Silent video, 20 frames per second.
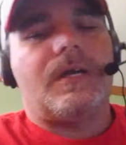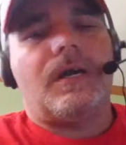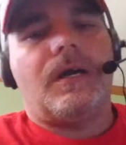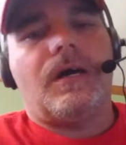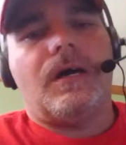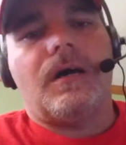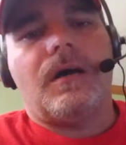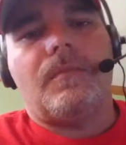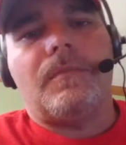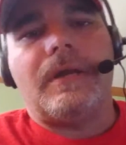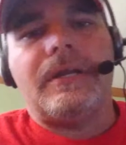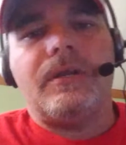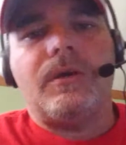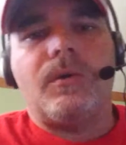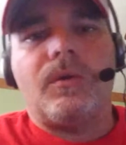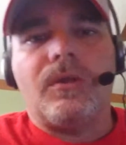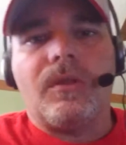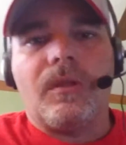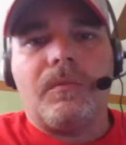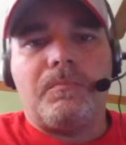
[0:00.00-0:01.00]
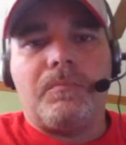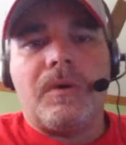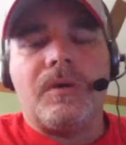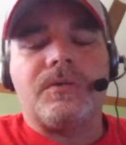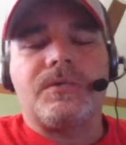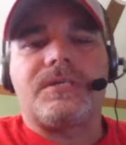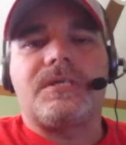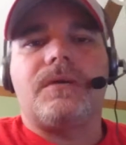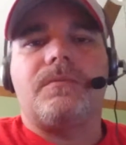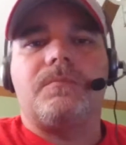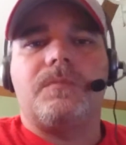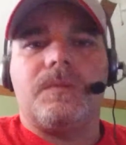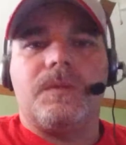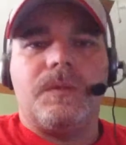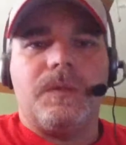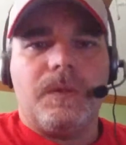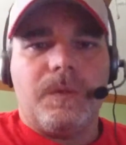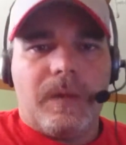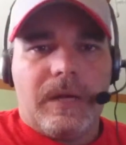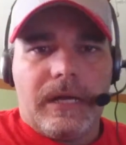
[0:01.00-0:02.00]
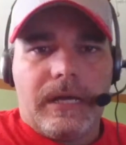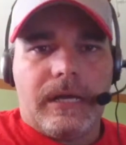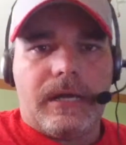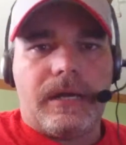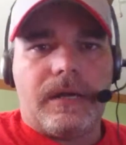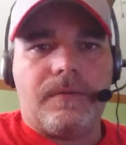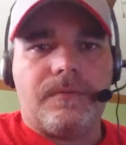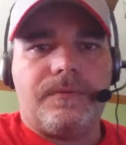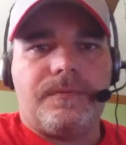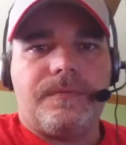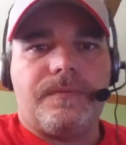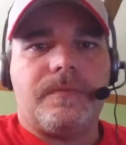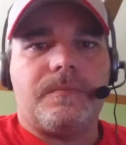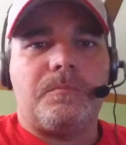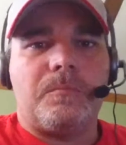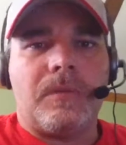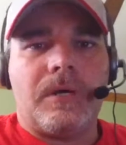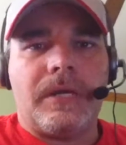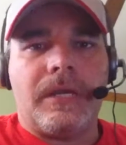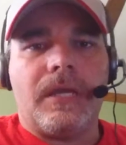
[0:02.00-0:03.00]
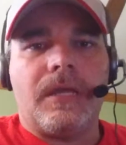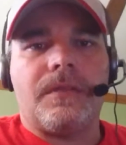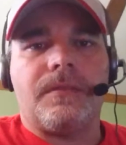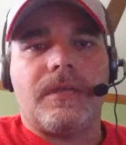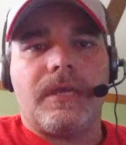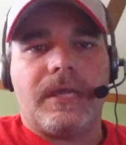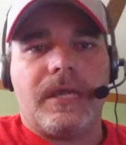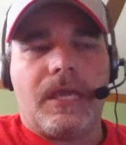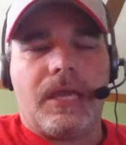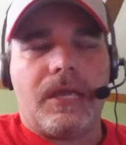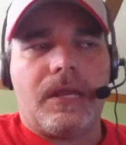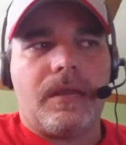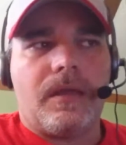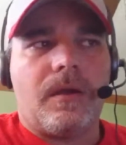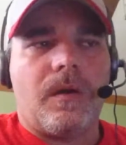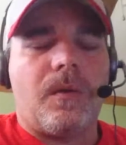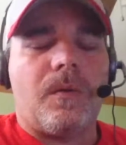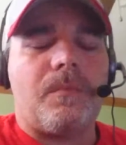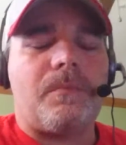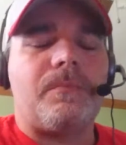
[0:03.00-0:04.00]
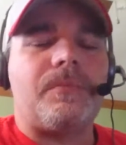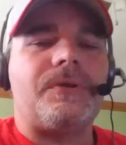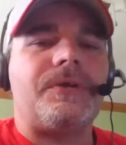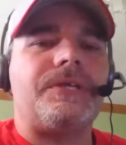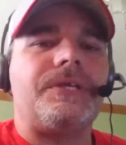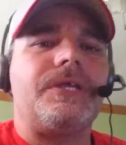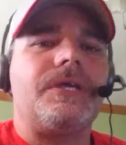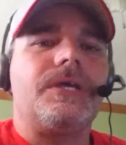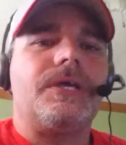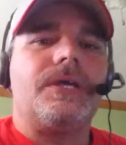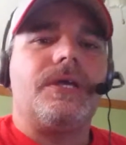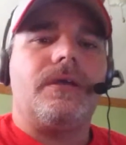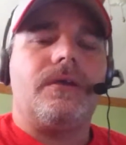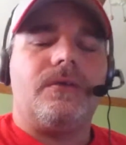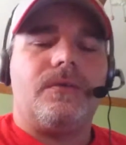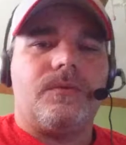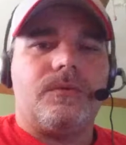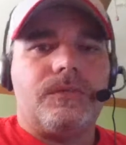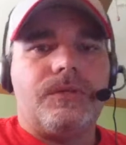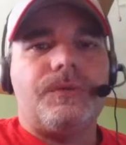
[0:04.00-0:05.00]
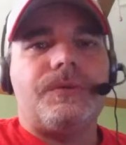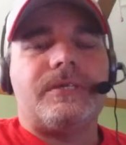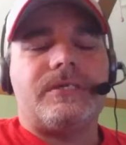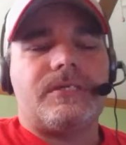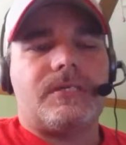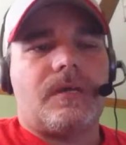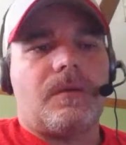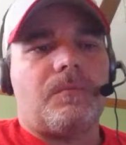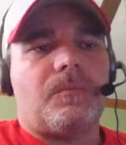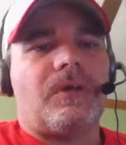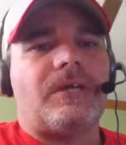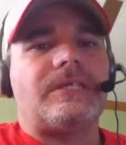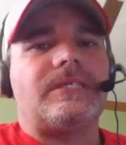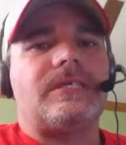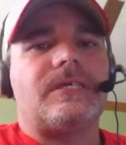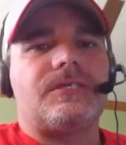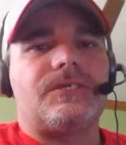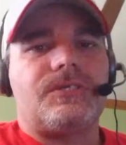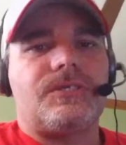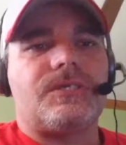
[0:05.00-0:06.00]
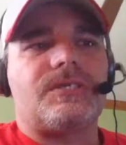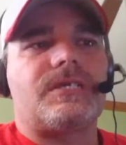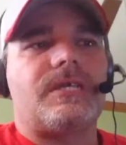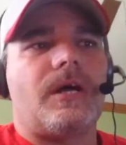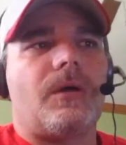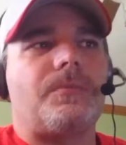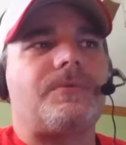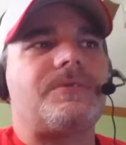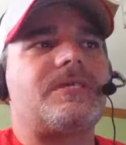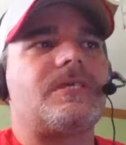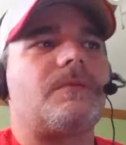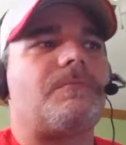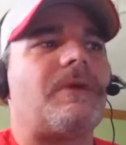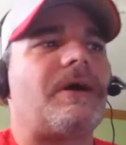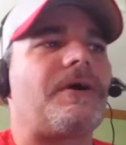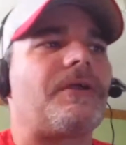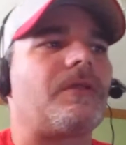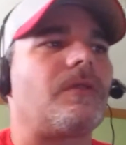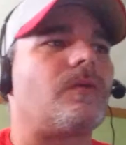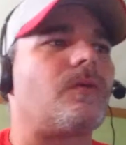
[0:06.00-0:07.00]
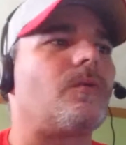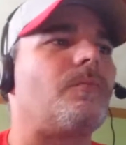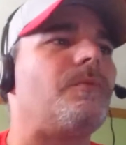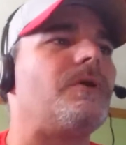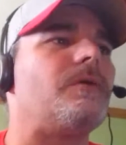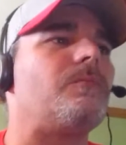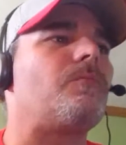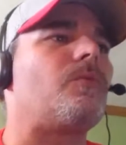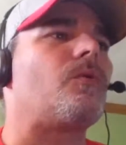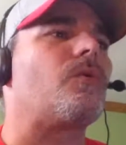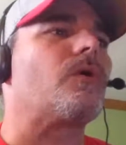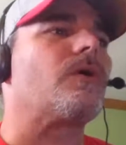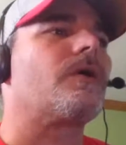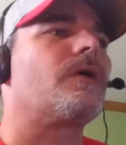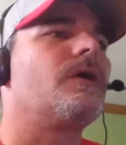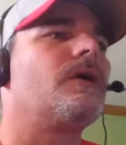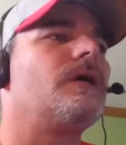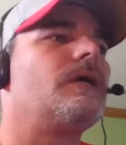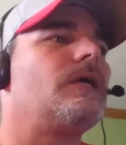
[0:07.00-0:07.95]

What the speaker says: I know most of them do have money and they can help, but doing something like this just helps them out a little bit more.